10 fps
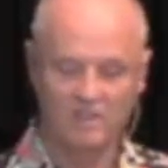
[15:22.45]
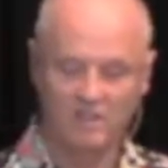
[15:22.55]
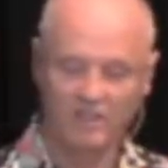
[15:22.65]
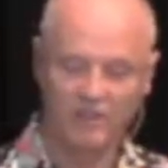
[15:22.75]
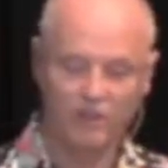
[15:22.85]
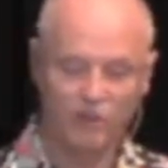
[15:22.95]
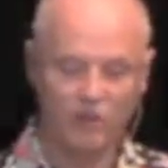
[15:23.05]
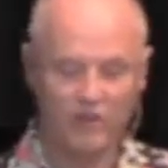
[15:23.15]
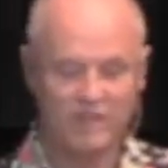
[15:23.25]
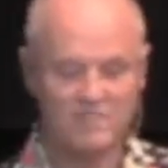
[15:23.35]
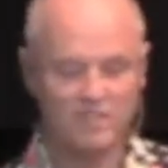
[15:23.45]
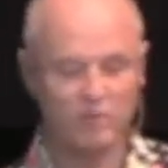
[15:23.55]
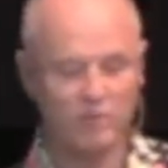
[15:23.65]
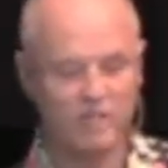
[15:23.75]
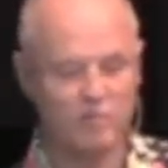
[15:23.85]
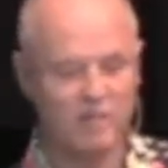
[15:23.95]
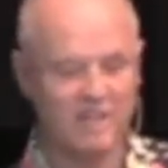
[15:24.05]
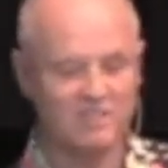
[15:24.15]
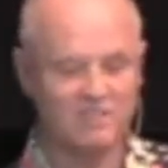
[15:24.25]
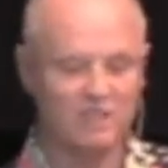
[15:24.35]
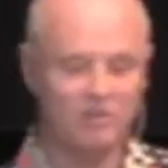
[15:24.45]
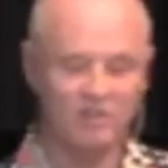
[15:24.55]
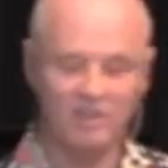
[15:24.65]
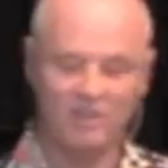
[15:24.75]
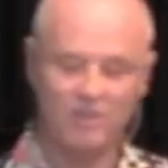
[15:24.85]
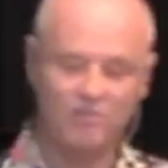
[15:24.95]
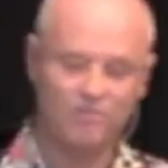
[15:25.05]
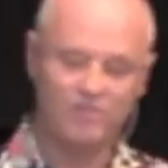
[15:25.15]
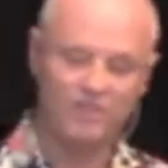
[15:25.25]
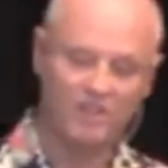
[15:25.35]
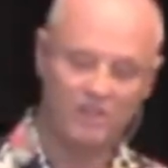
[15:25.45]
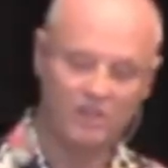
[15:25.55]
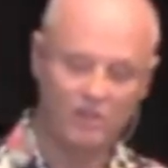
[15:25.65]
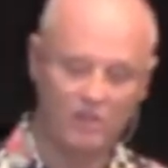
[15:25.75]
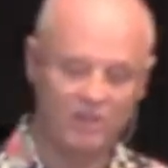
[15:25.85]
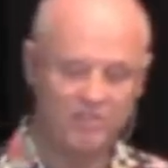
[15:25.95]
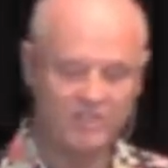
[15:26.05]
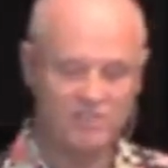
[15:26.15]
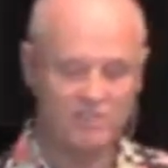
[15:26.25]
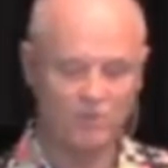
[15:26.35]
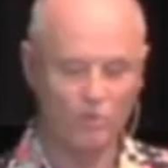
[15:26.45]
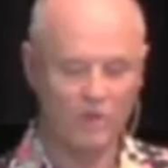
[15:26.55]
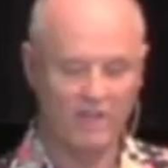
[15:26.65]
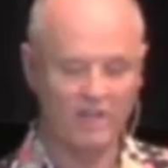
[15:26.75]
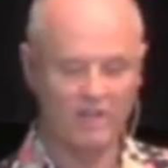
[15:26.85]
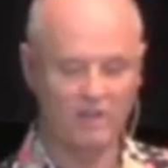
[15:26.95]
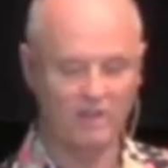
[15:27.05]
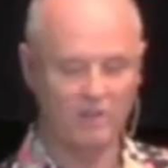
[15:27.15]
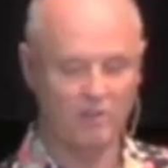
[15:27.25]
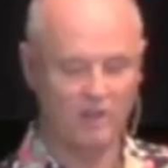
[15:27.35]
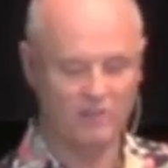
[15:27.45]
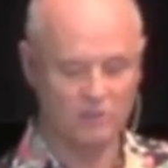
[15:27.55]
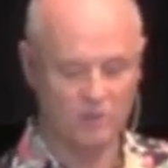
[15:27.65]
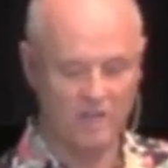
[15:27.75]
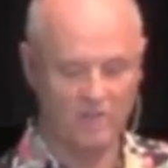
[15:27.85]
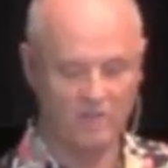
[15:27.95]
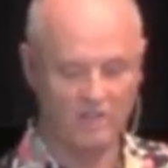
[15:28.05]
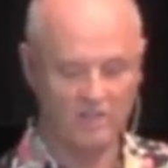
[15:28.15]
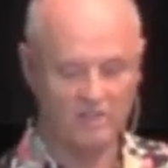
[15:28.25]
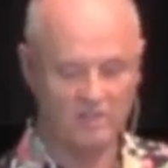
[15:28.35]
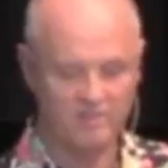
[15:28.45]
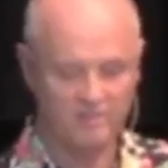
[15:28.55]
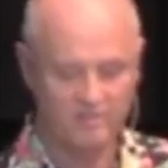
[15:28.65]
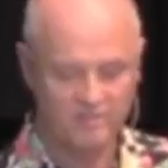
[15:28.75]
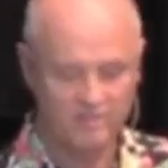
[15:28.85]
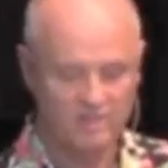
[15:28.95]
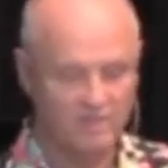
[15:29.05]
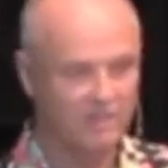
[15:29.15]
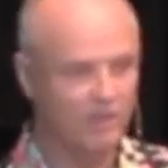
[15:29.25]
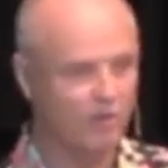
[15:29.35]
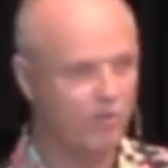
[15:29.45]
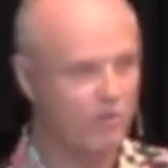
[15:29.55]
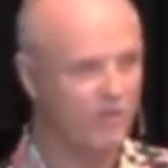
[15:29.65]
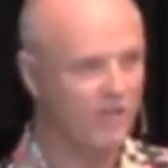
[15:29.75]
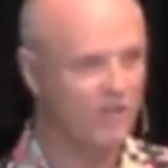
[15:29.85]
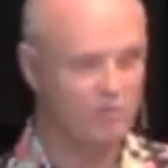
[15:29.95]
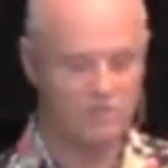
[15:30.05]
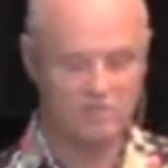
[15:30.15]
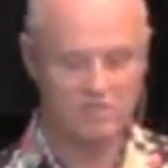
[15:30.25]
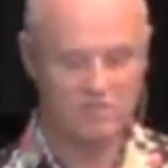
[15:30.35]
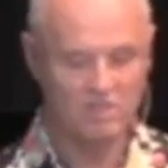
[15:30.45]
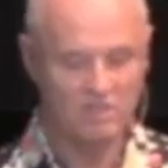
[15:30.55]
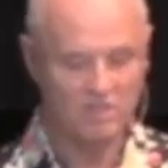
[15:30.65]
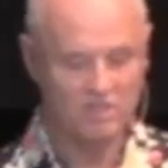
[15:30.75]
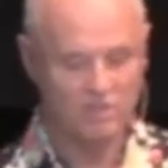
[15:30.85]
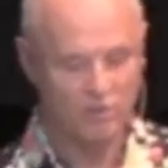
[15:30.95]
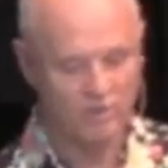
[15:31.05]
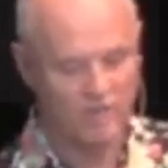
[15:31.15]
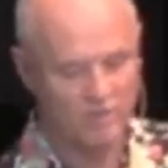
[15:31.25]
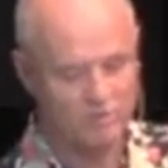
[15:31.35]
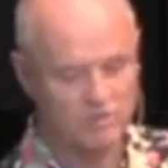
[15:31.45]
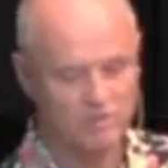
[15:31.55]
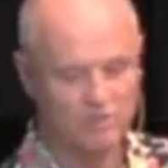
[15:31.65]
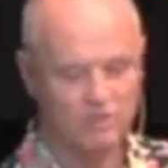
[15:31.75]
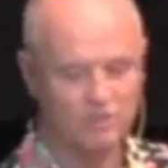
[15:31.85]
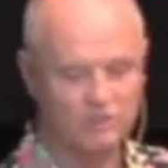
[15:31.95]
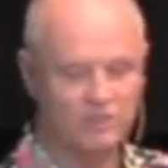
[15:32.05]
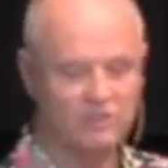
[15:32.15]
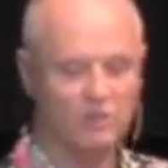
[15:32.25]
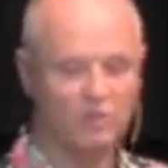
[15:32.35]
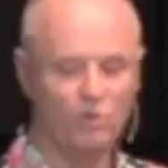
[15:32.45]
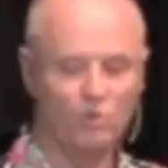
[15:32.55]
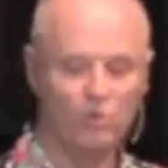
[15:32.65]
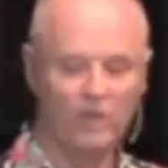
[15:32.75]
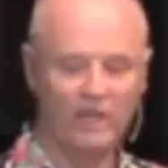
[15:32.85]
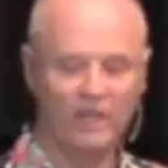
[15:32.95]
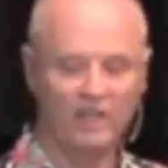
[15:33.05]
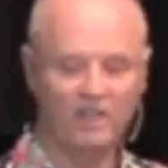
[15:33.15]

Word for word: A little earlier, I said we would get back to some of the events of the wedding and uh, surrounding it. There are three elements, three elements to the Jewish wedding